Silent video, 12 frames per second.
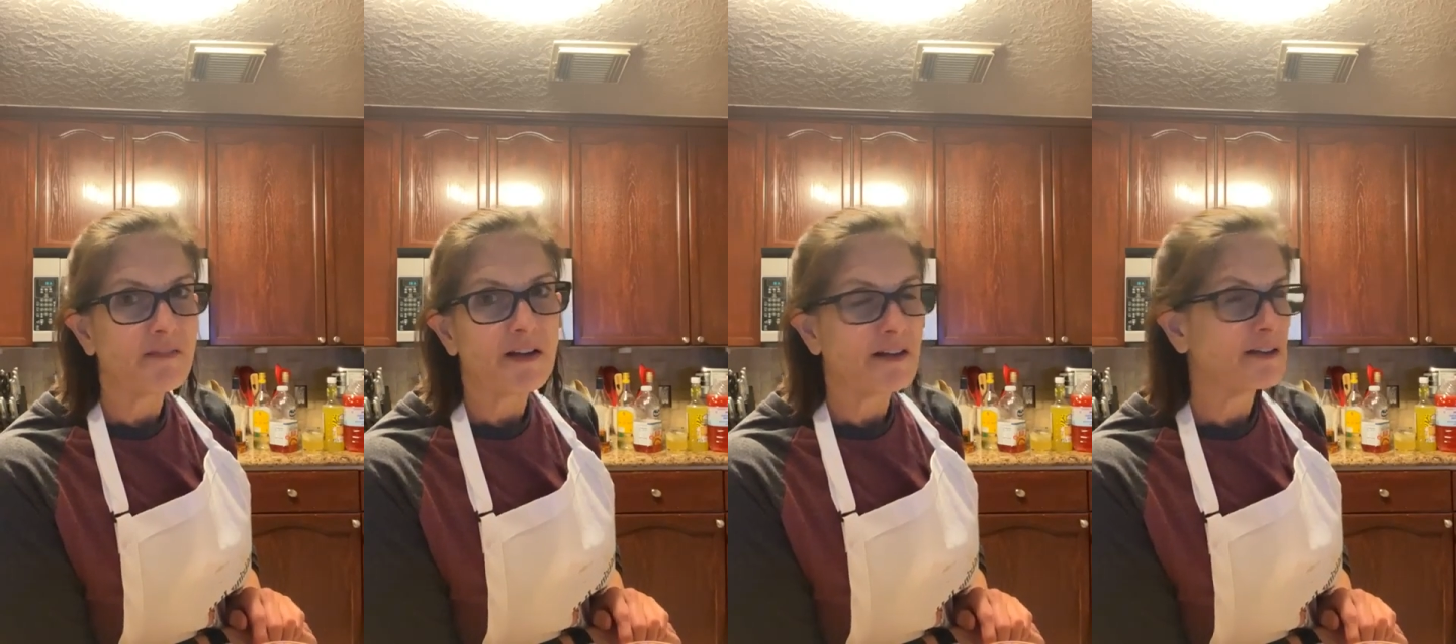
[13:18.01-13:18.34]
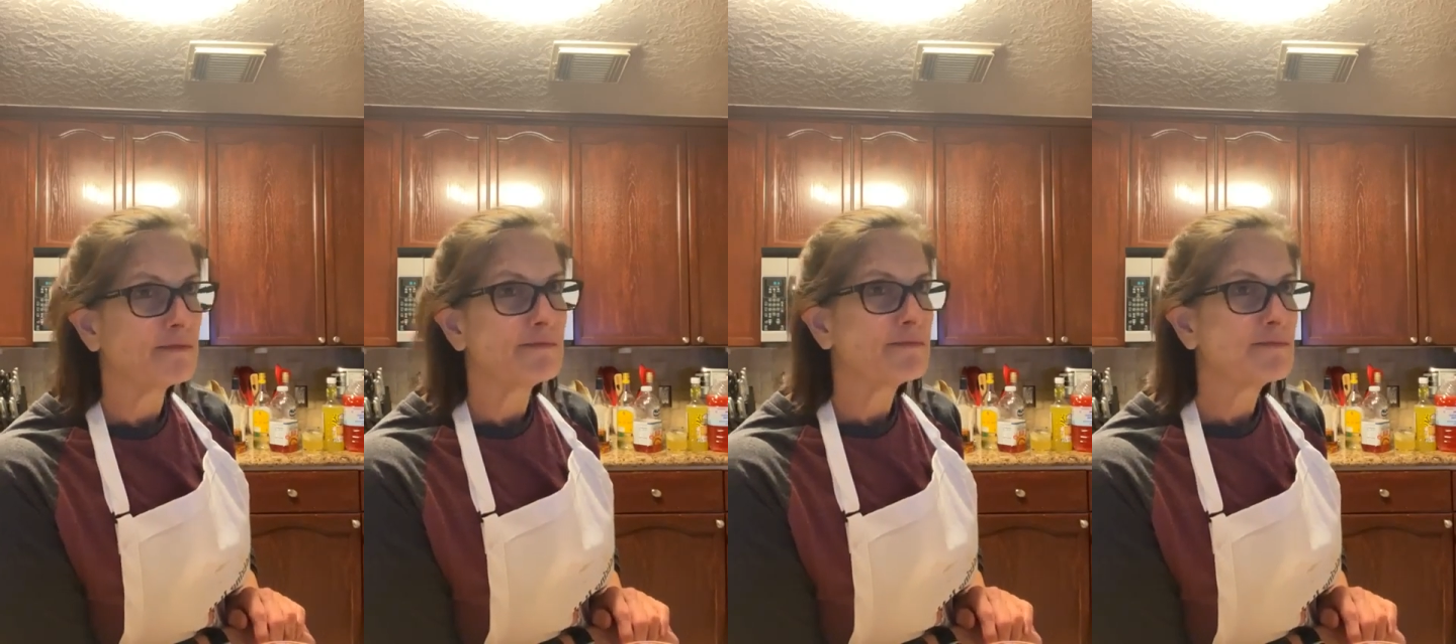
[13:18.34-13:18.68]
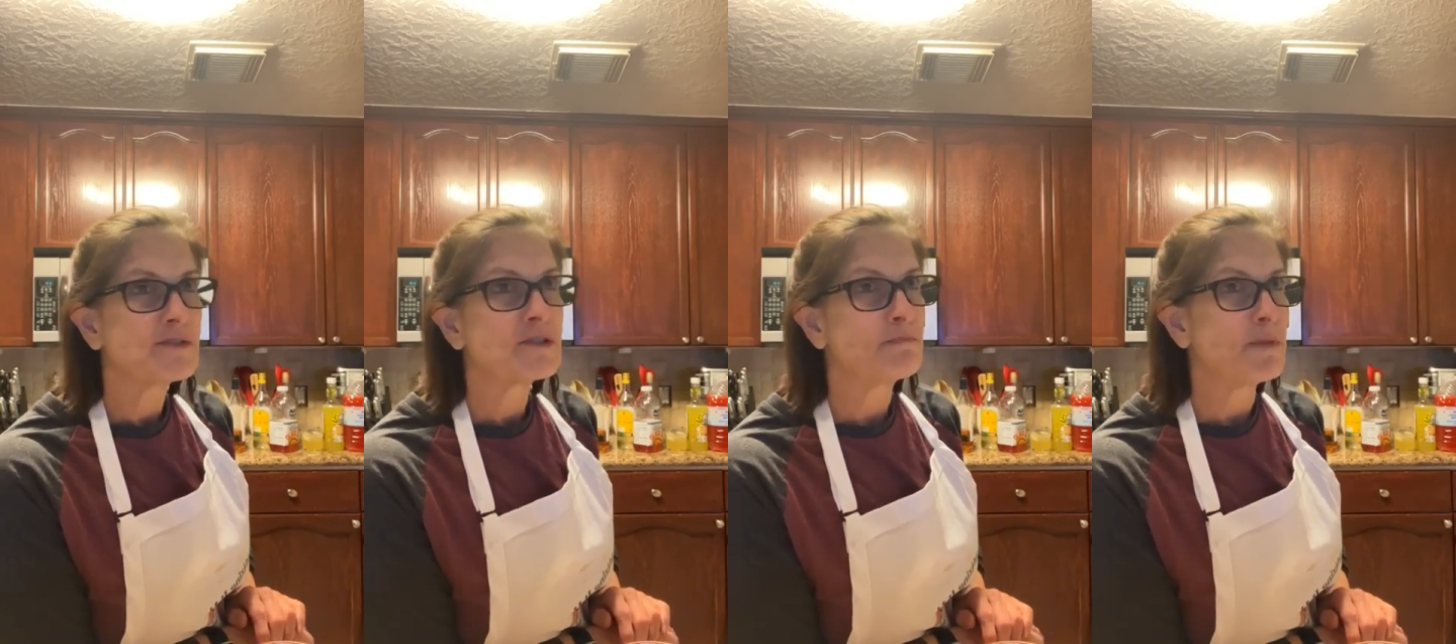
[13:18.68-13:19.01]
a
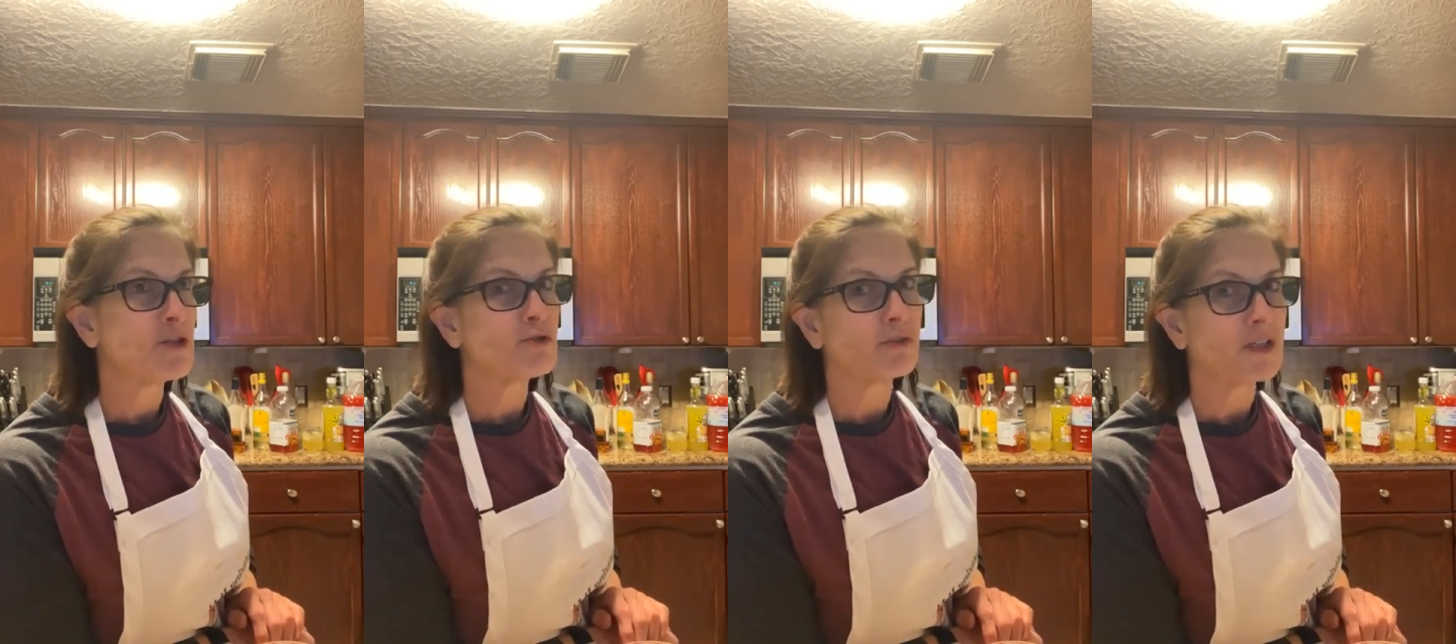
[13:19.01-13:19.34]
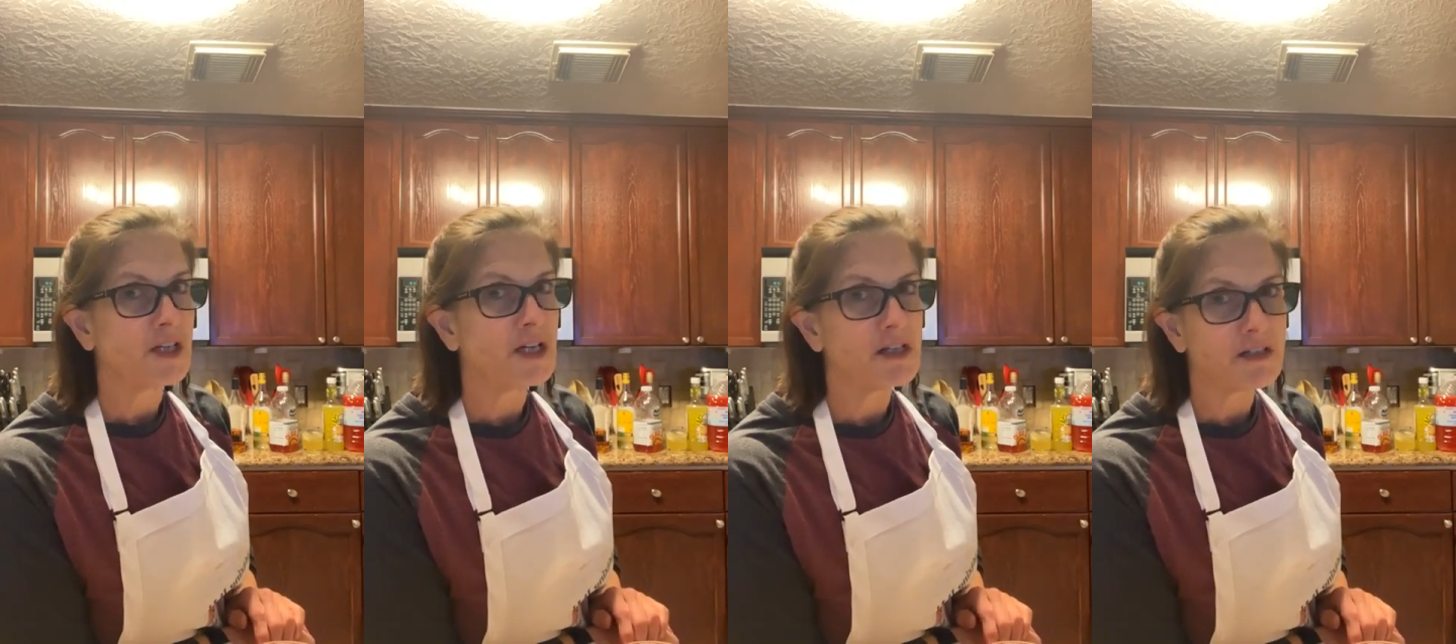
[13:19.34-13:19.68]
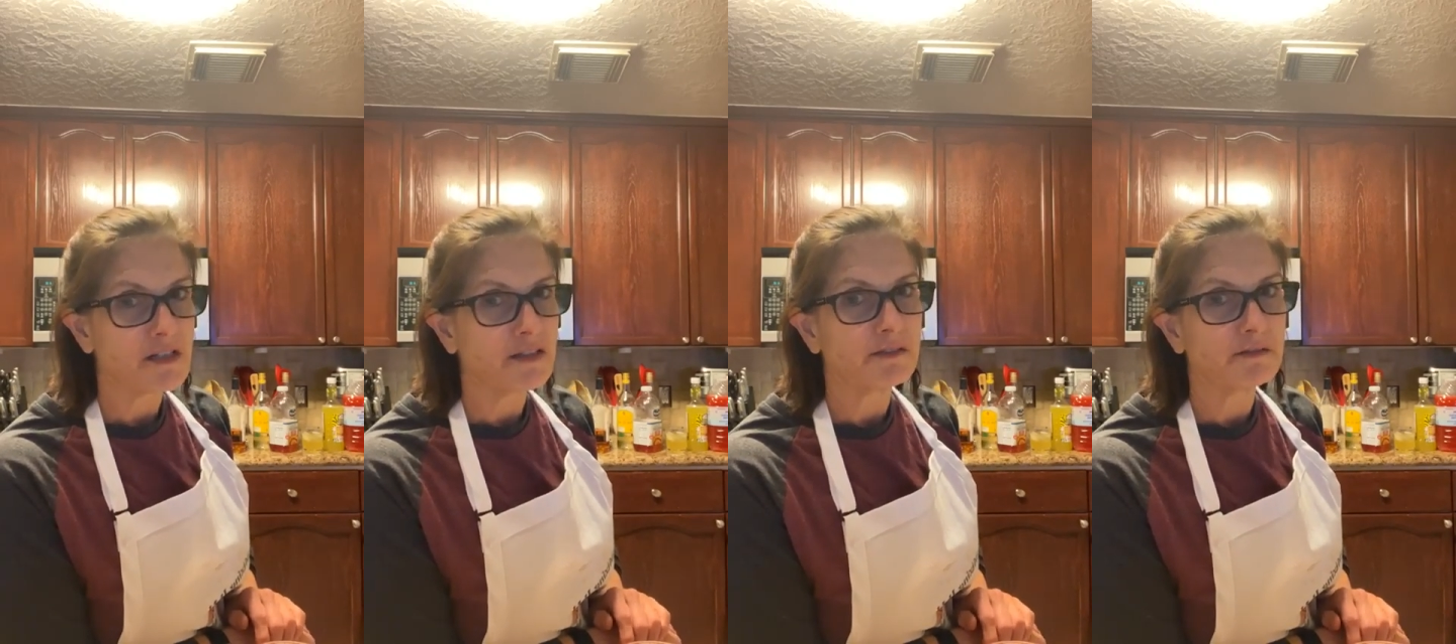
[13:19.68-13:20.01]
specialty
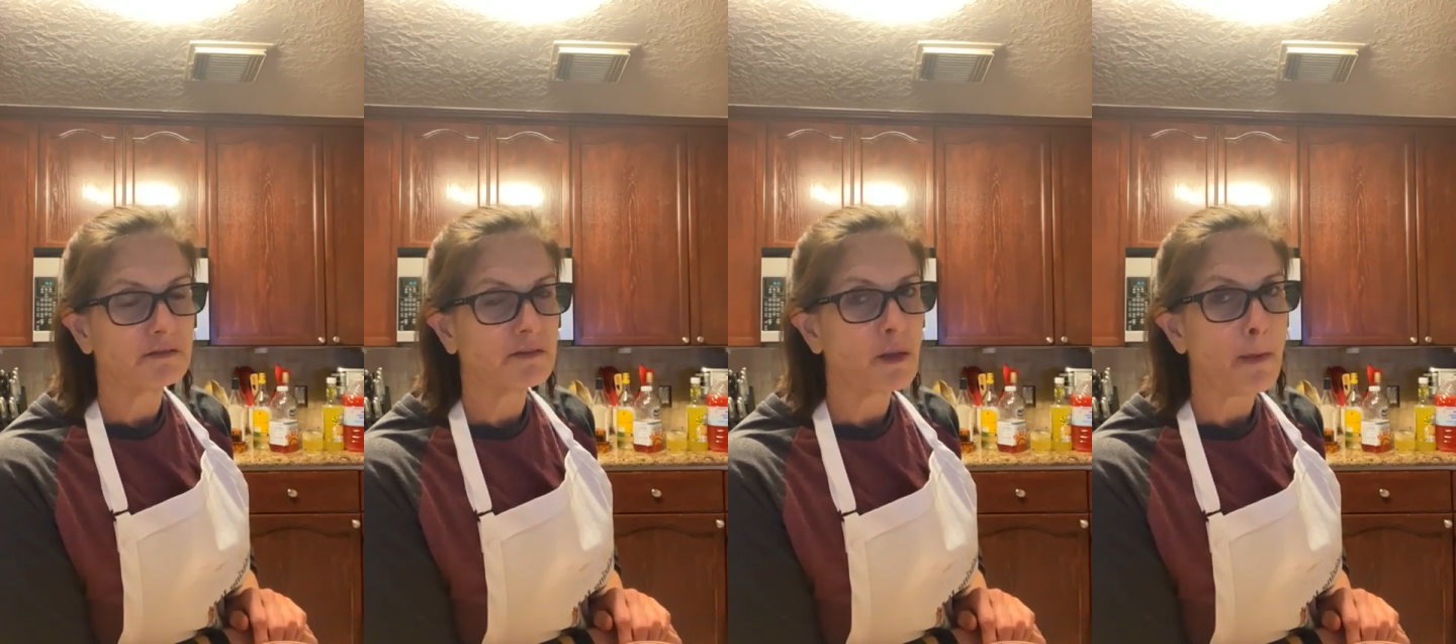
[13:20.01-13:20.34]
cocktail.